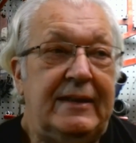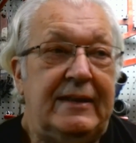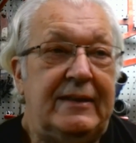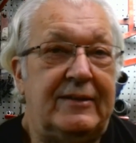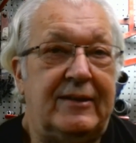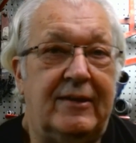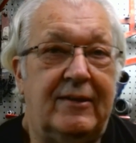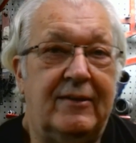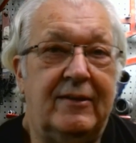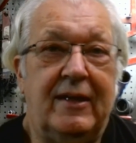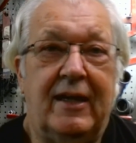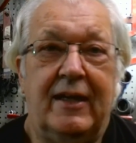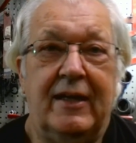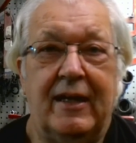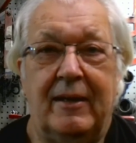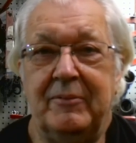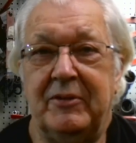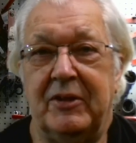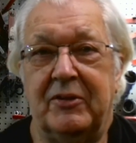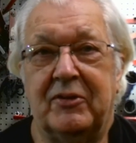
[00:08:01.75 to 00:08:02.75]
So
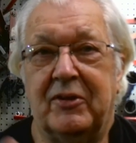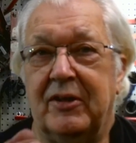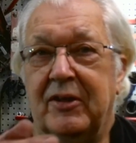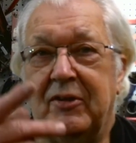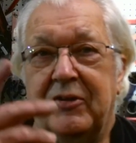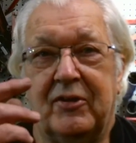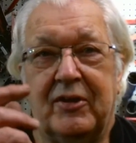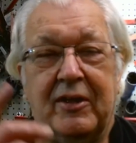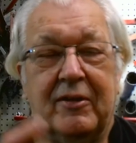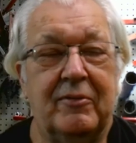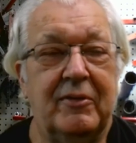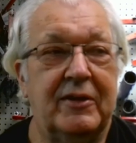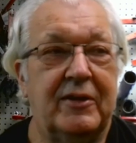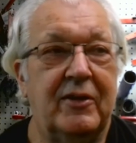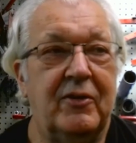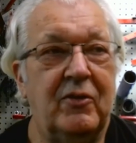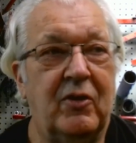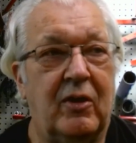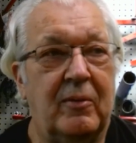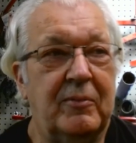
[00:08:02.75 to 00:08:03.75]
I'm just going to stick with
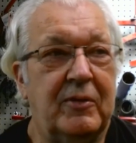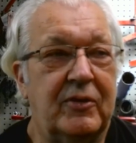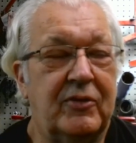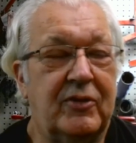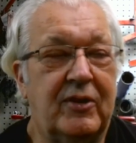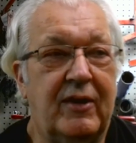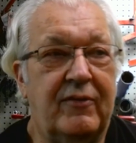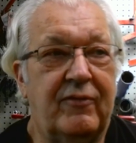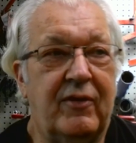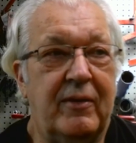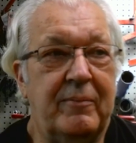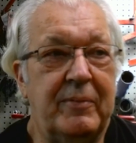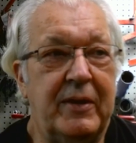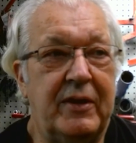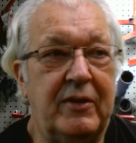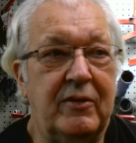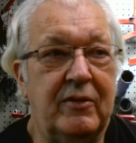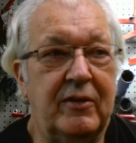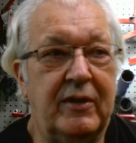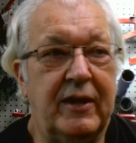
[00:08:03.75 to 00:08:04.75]
the normal stuff I've
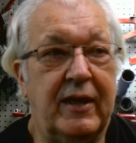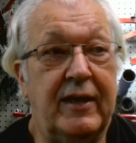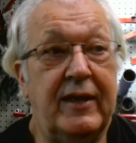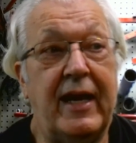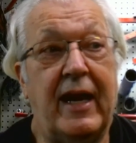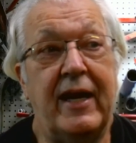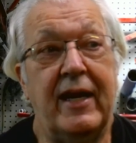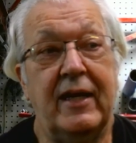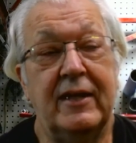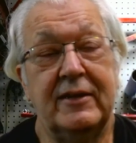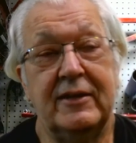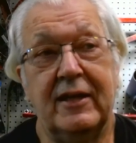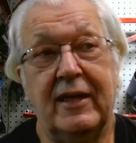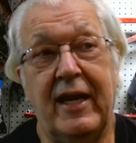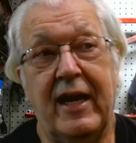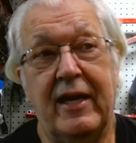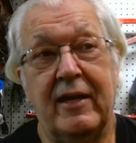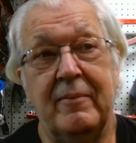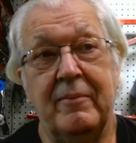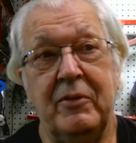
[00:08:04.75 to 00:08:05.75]
been doing, and I actually
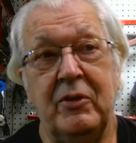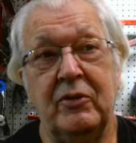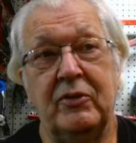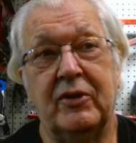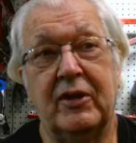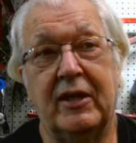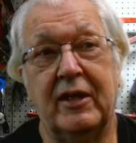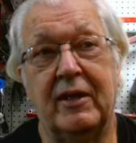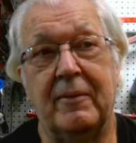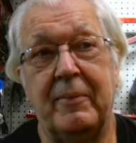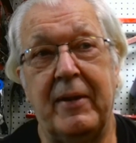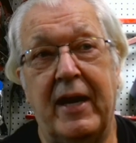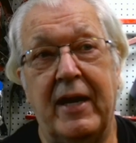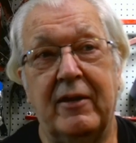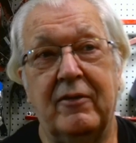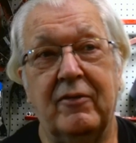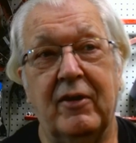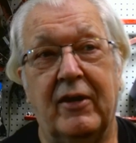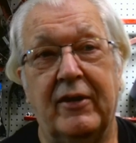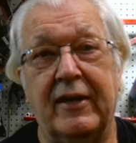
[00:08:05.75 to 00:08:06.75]
had a music in the
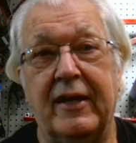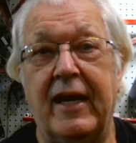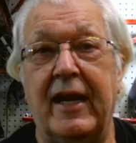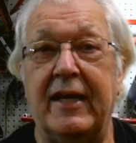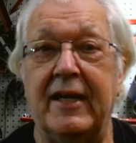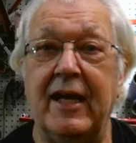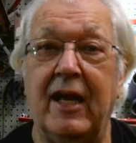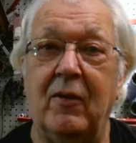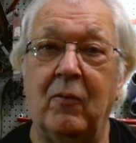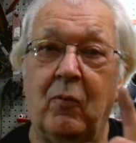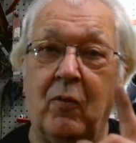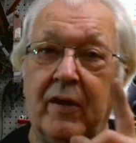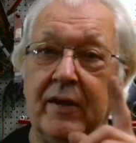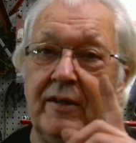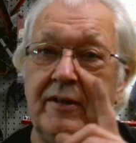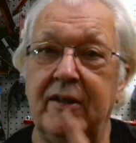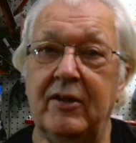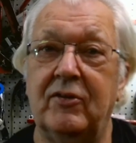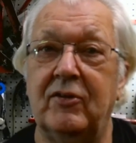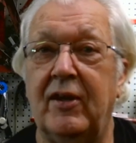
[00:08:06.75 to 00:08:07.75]
background, and I got
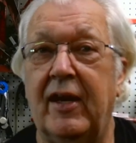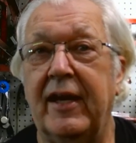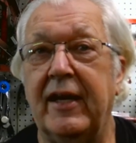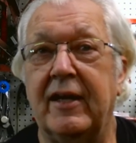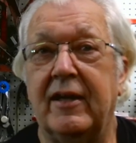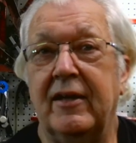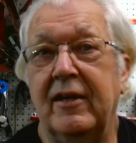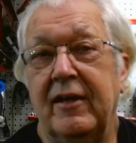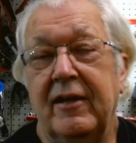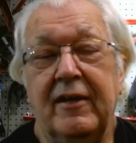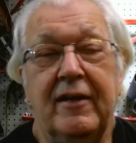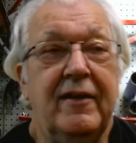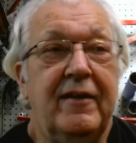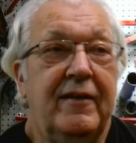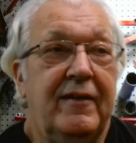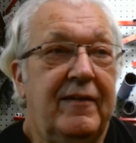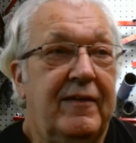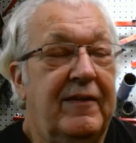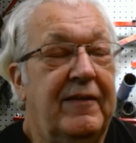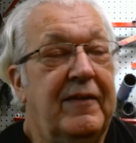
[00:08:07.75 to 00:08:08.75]
one dislike.
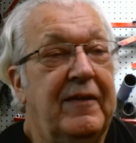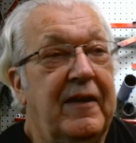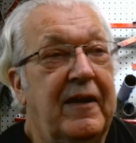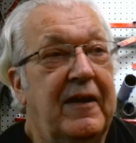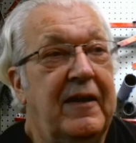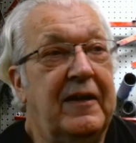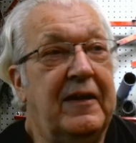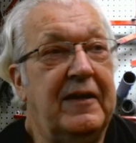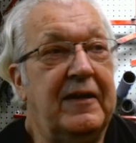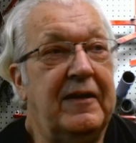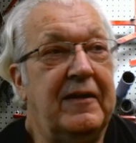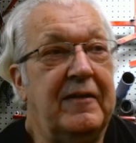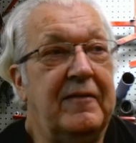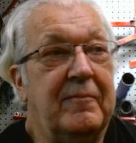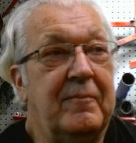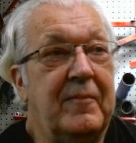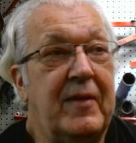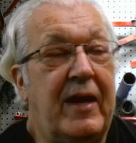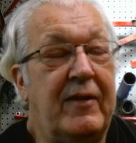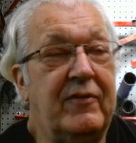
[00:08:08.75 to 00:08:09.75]

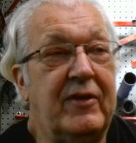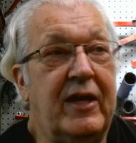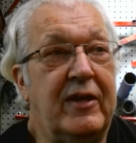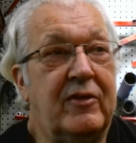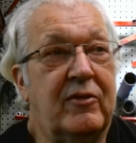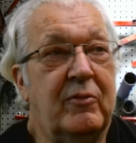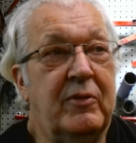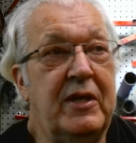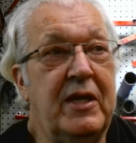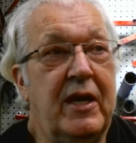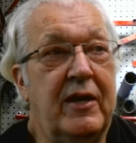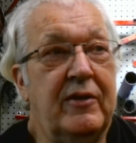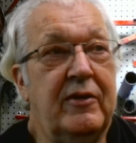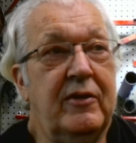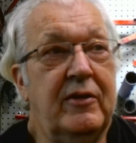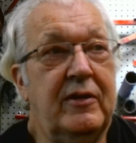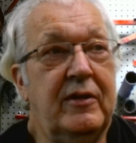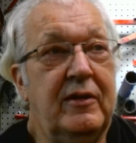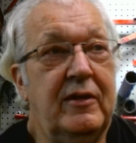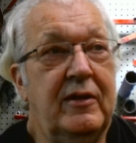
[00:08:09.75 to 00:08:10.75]
I've got
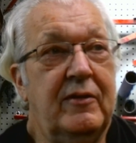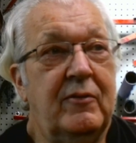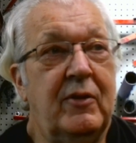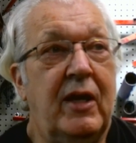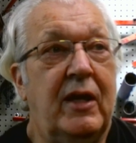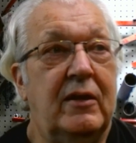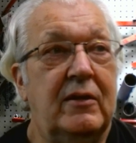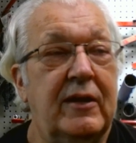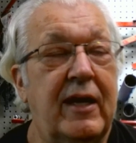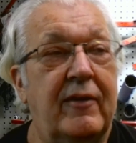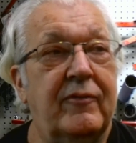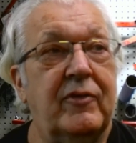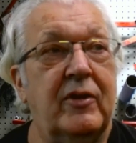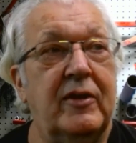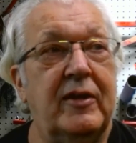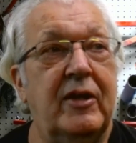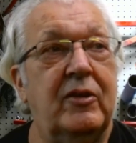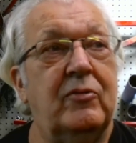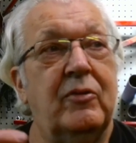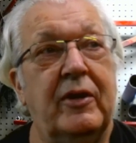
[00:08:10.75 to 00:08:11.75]
300, well, after
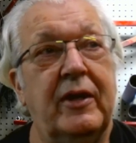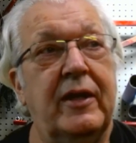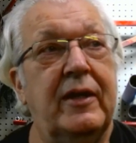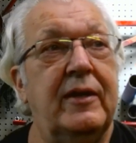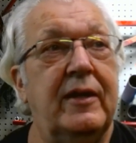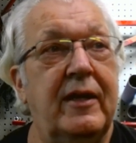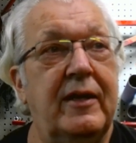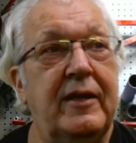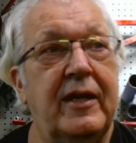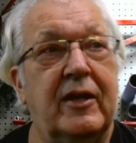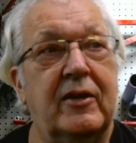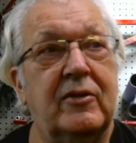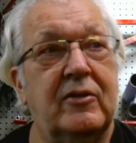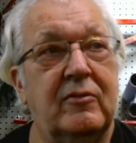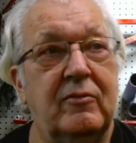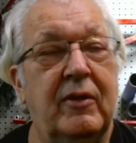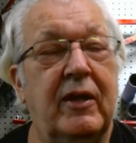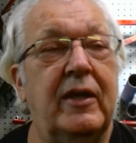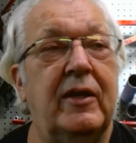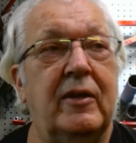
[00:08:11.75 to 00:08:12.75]
this one and the
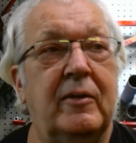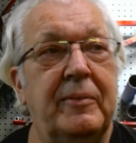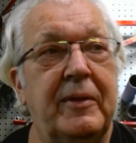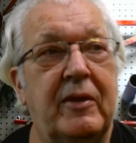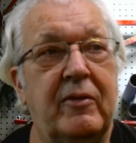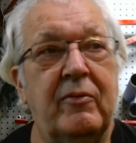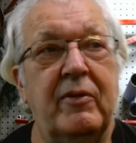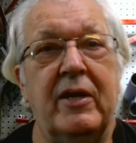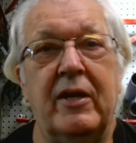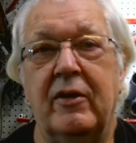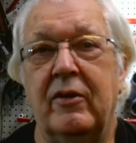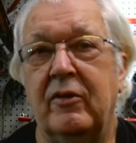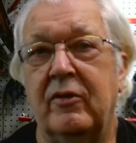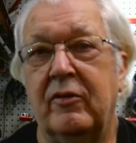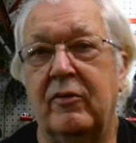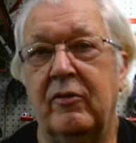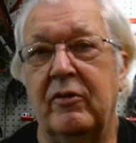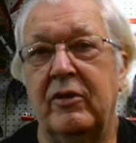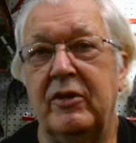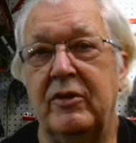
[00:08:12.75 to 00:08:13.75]
next one, it'll be
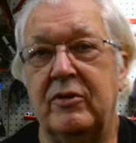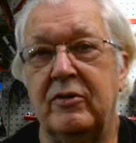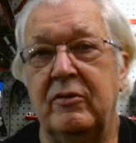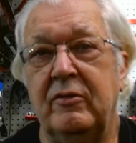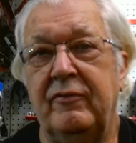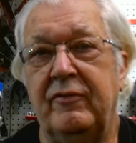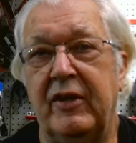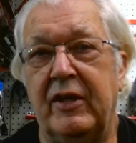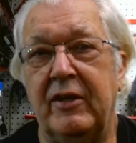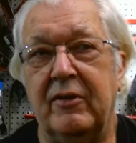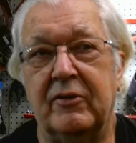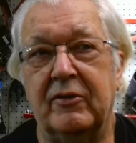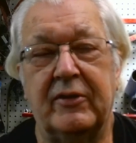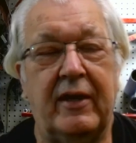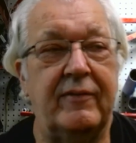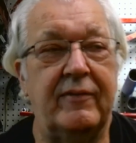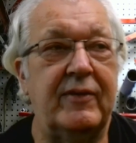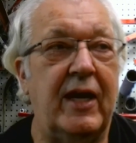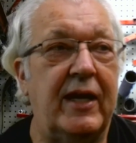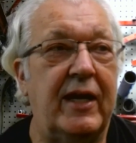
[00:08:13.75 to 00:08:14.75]
332 videos
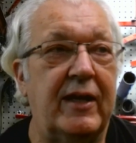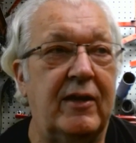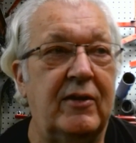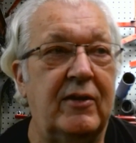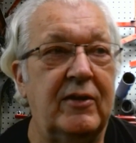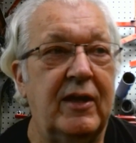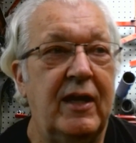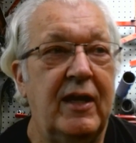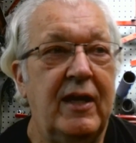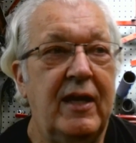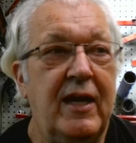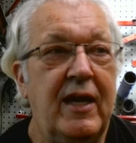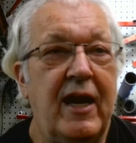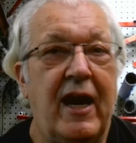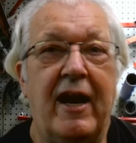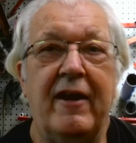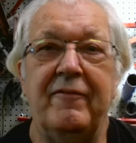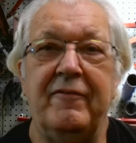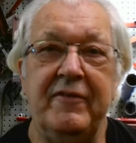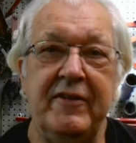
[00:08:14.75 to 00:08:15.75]
I've got out.
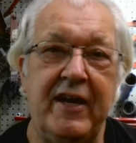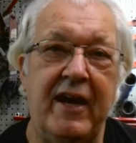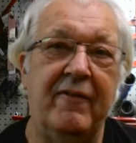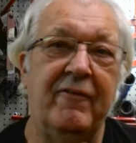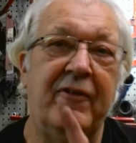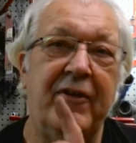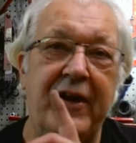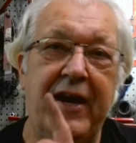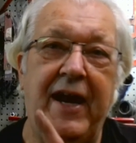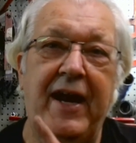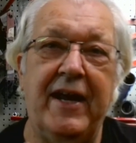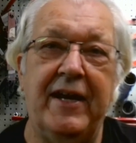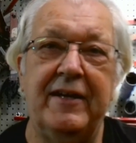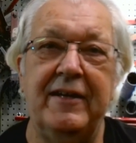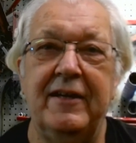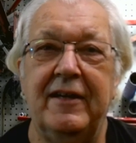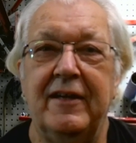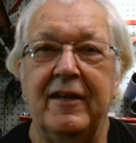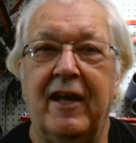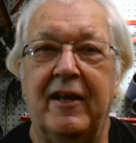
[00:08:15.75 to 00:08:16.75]
I've never
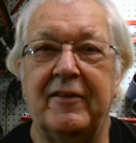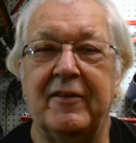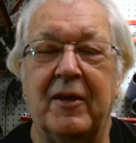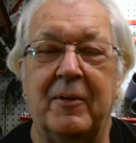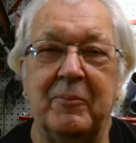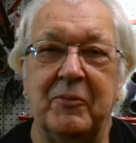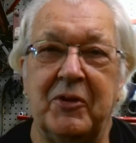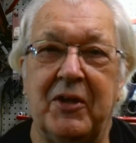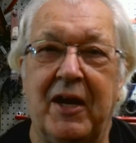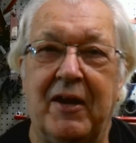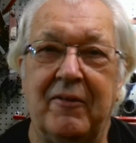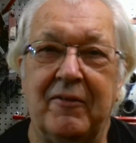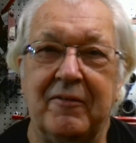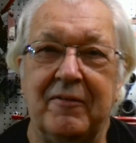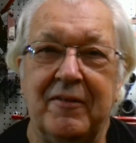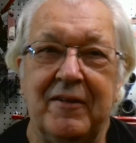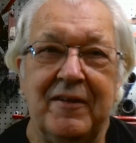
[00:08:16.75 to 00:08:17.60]
had a thumbs down,